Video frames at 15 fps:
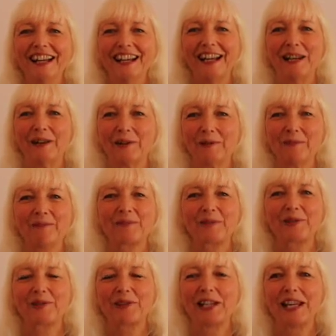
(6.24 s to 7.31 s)
Hello,
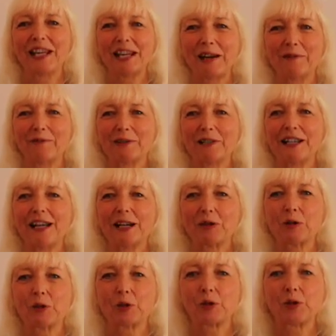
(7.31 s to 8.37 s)
today I would like
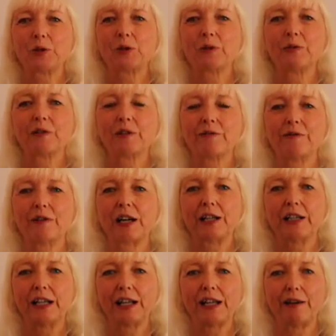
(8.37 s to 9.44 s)
to show you a
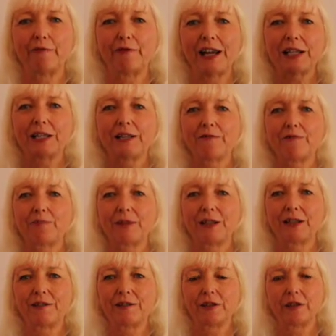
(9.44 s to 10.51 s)
very effective
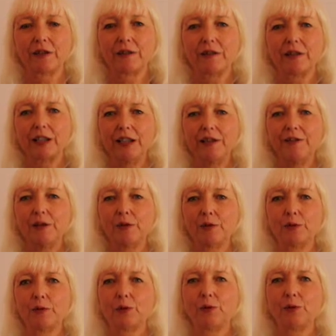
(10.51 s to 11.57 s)
but easy
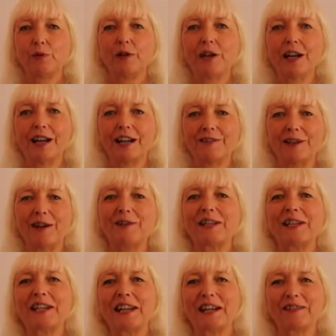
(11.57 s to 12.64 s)
to do
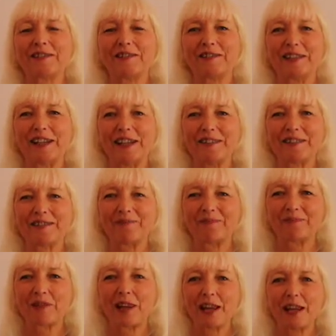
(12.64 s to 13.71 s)
grounding exercise.
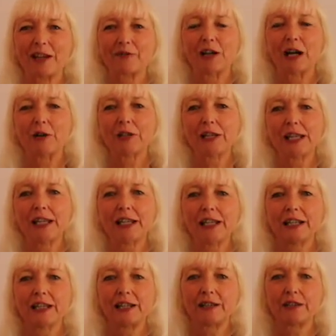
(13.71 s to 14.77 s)

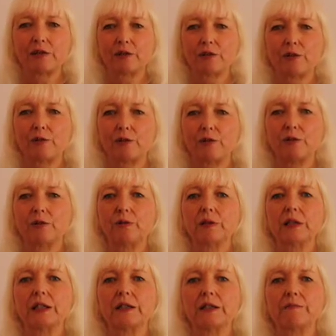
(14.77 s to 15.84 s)
Grounding and
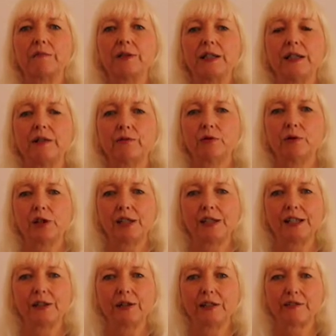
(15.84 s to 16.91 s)
to be rooted
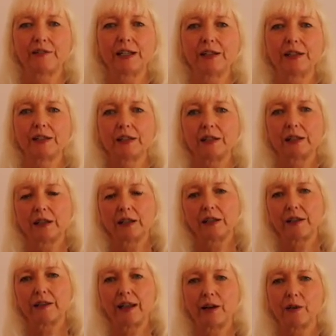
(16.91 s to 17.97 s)
in your center,
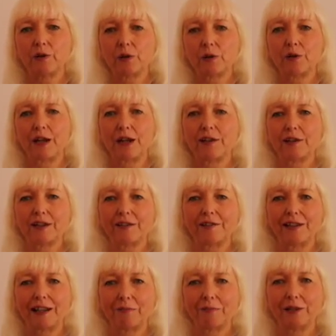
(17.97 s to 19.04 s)
they go together. It's
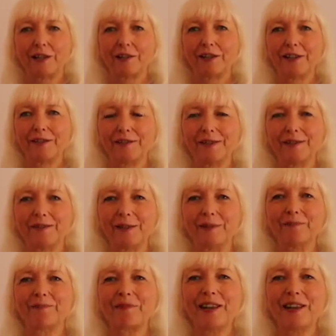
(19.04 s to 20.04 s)
like brother and sister.